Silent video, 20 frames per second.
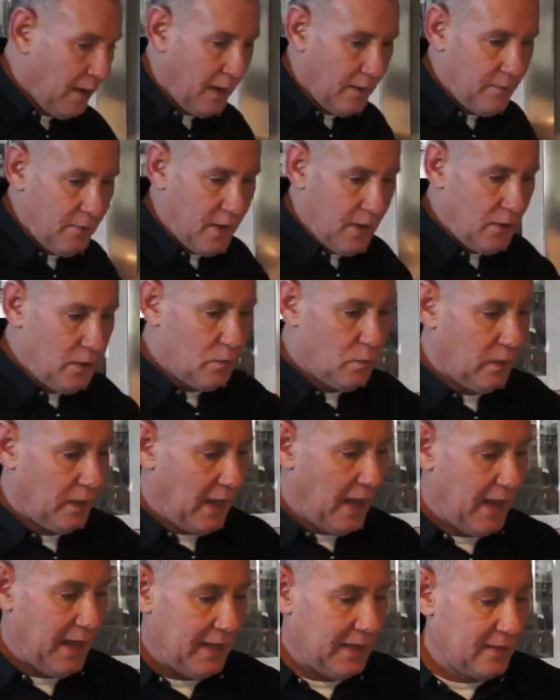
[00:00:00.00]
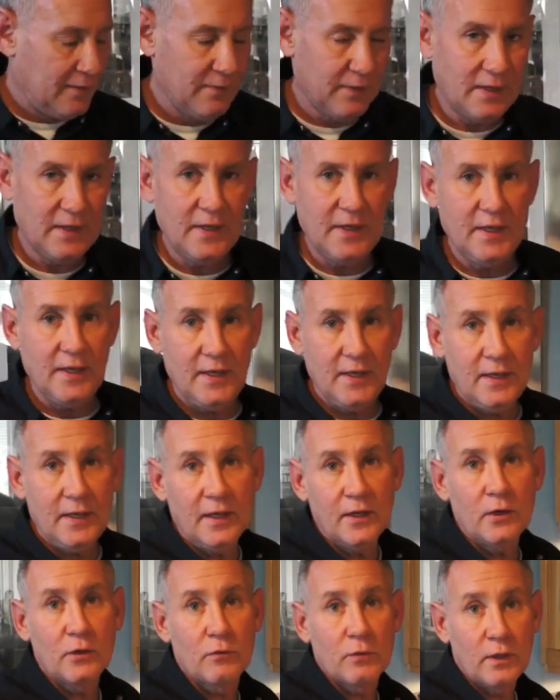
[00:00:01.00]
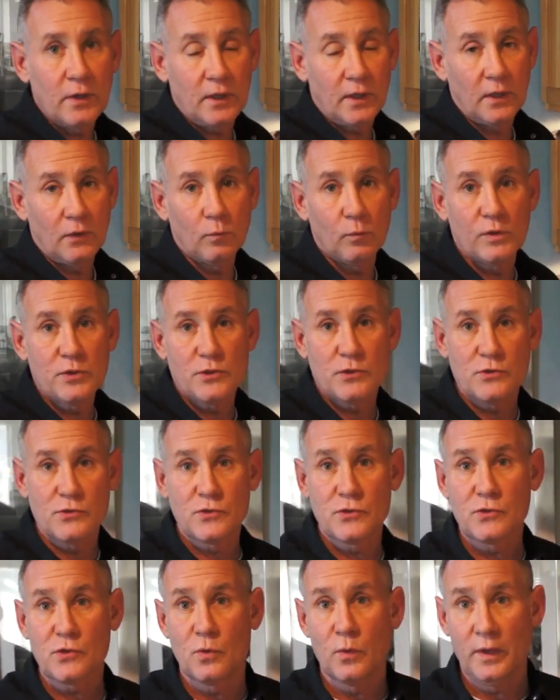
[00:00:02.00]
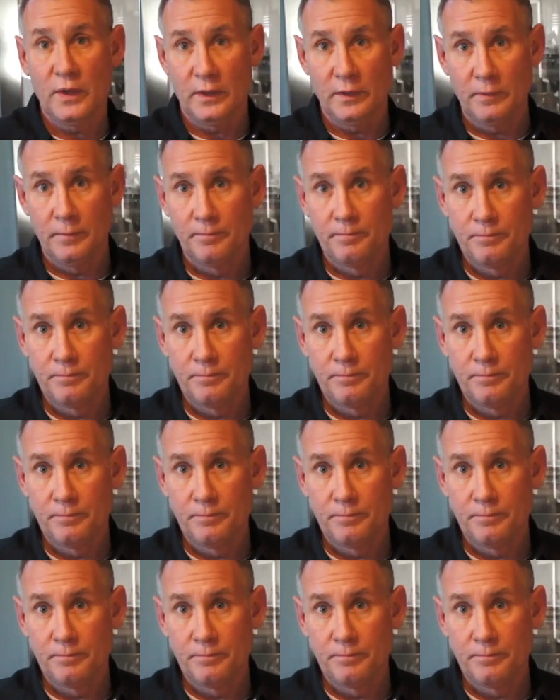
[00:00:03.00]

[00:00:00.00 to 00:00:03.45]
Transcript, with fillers: And then you want to add in the key ingredient, which is squid.